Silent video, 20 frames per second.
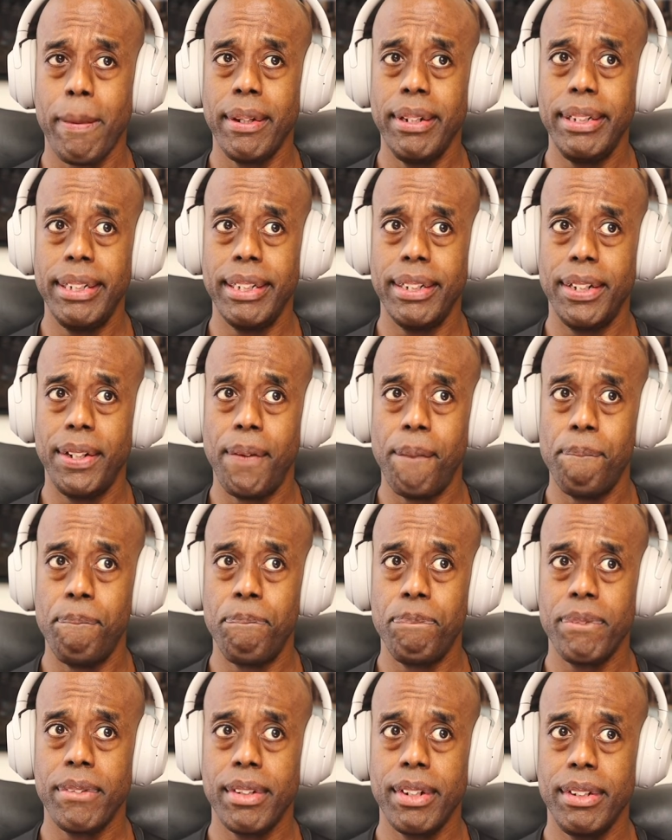the
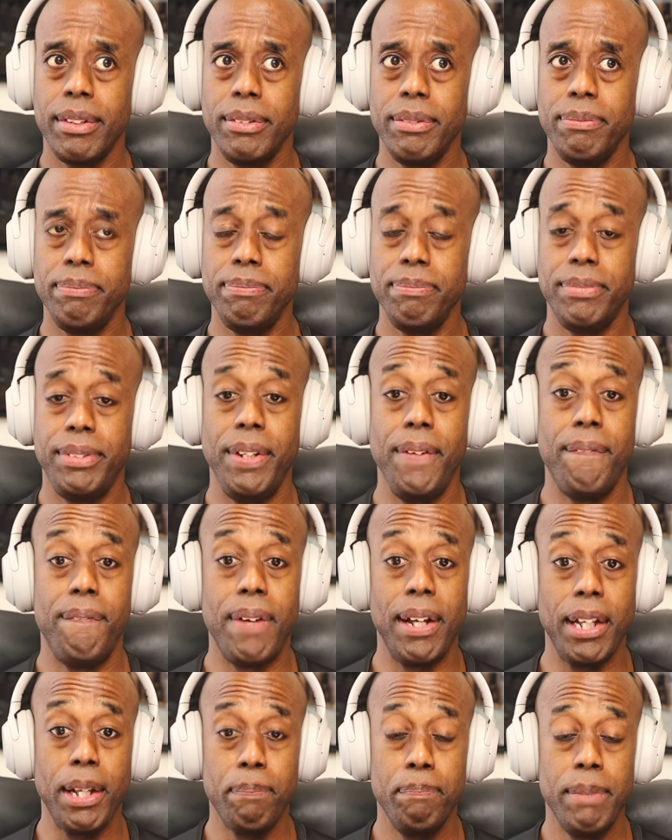
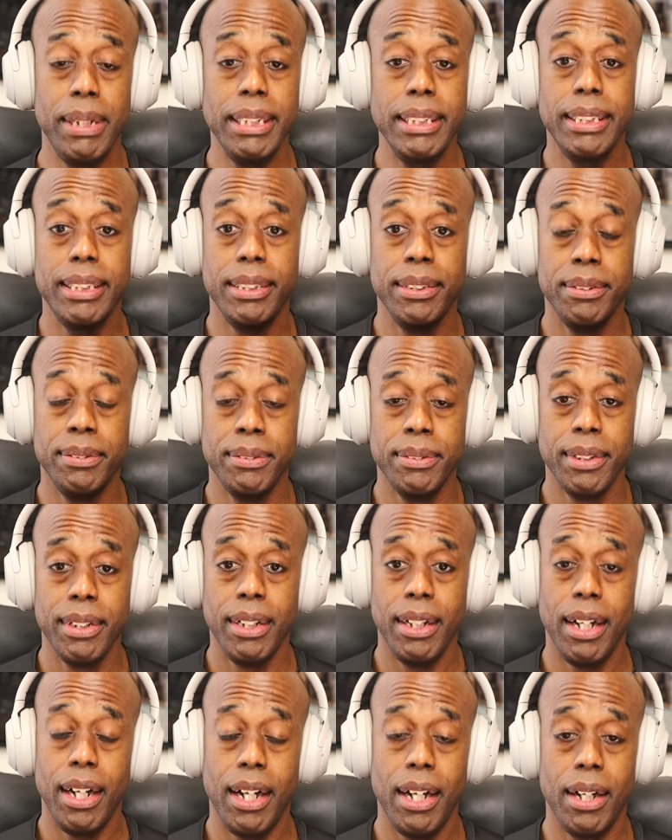development
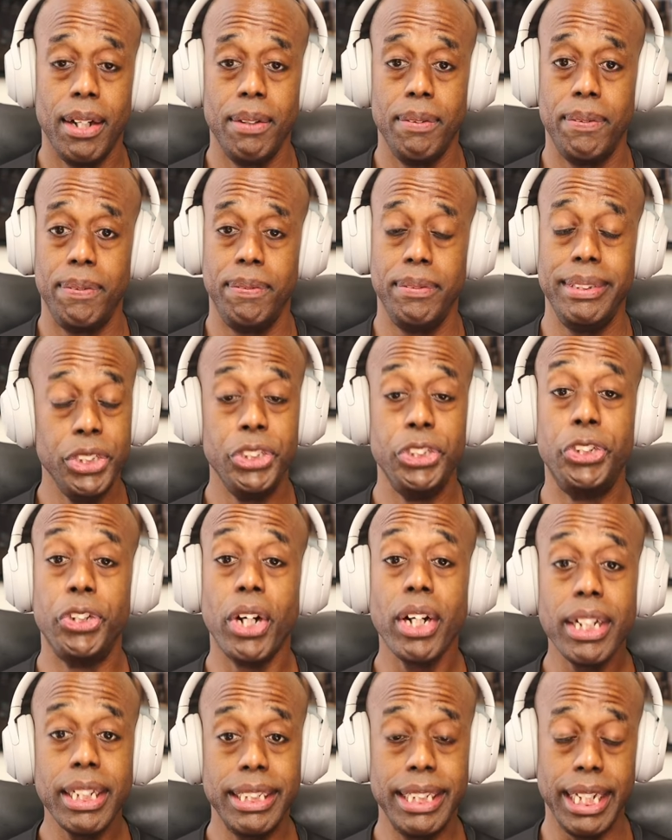of
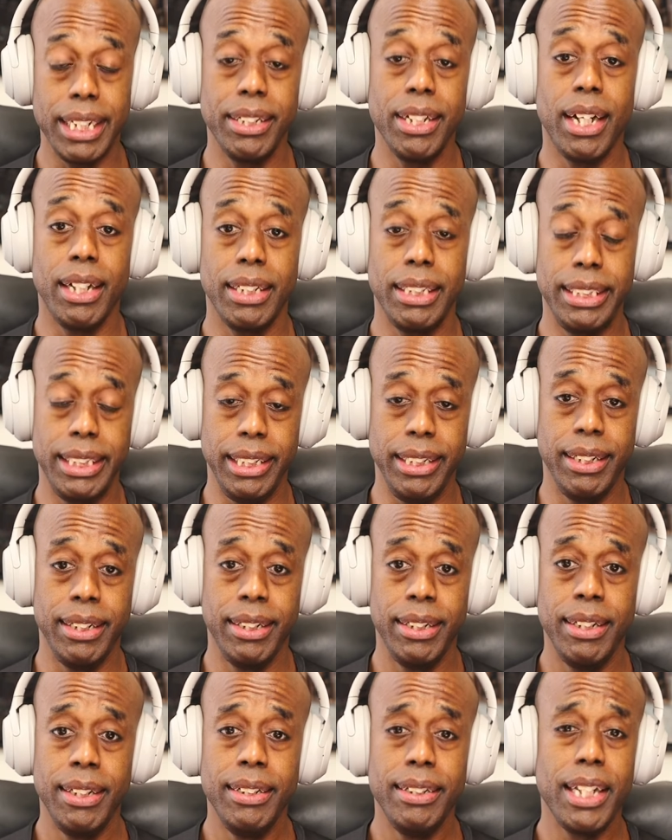drug technology
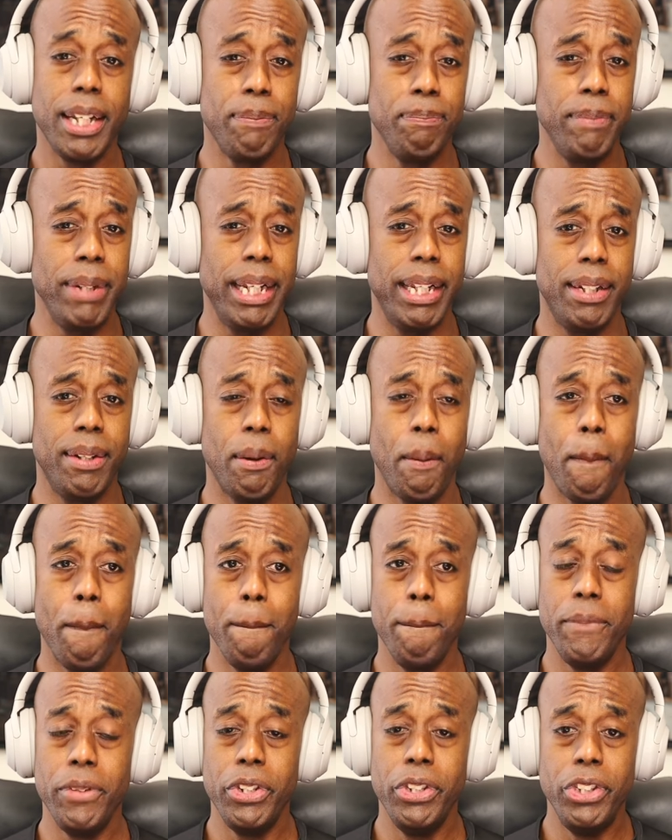that made
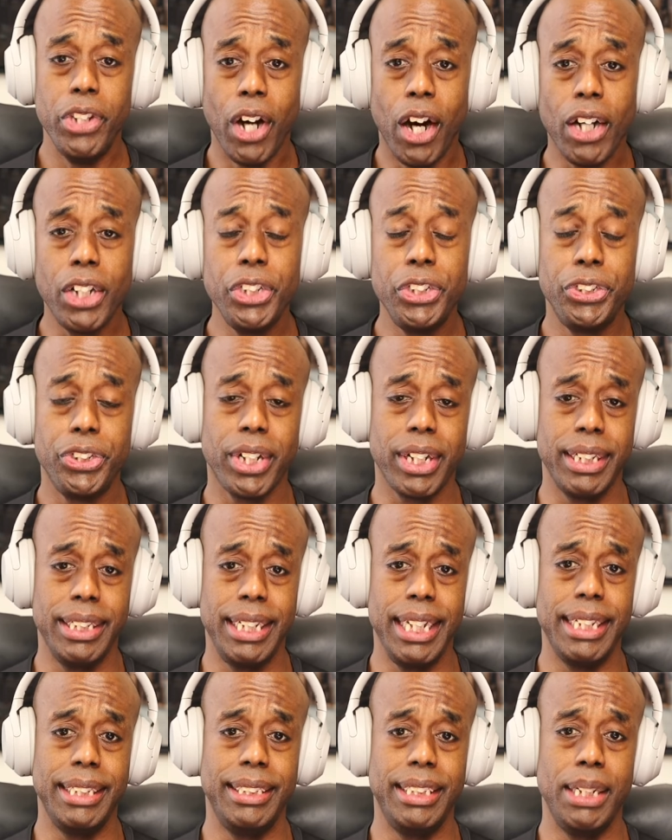non-drug
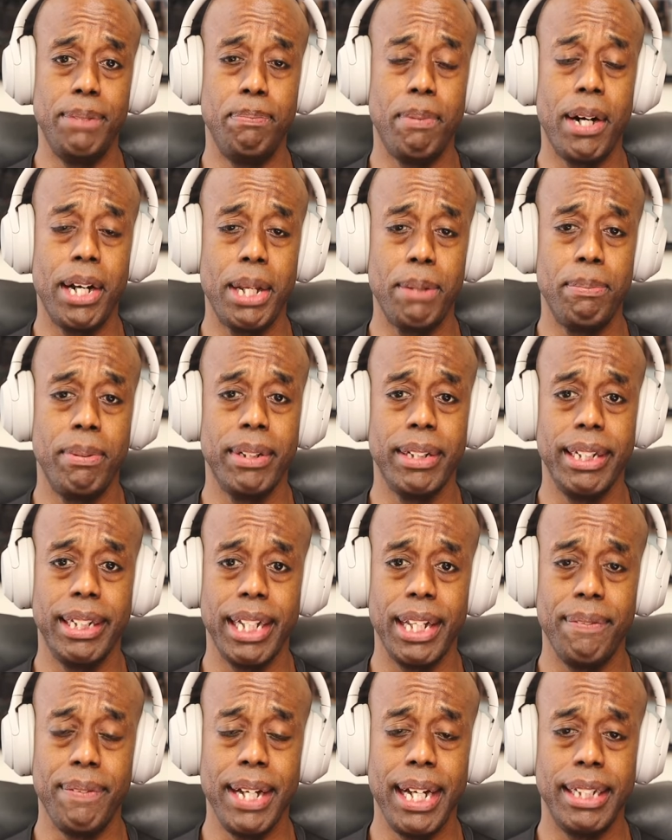tested
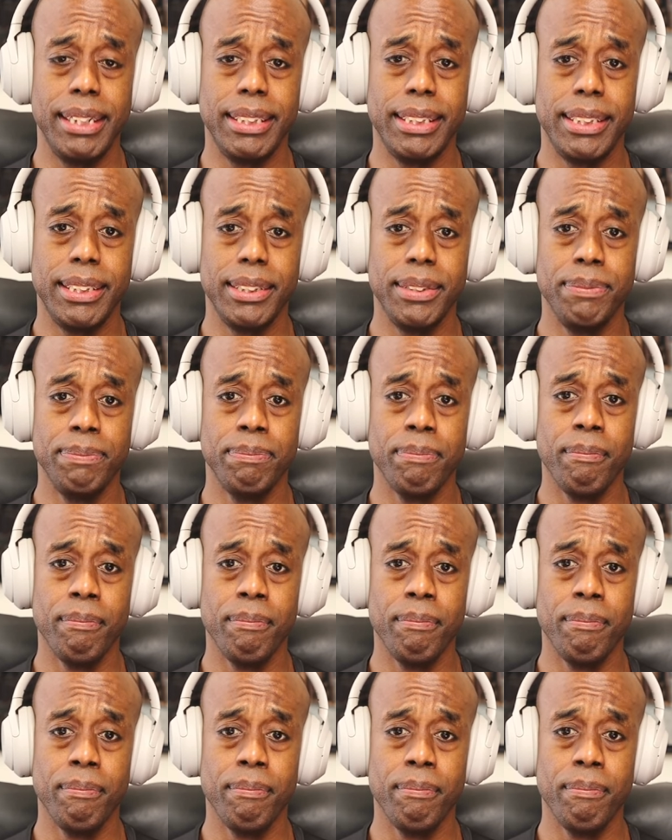bodybuilding at bats.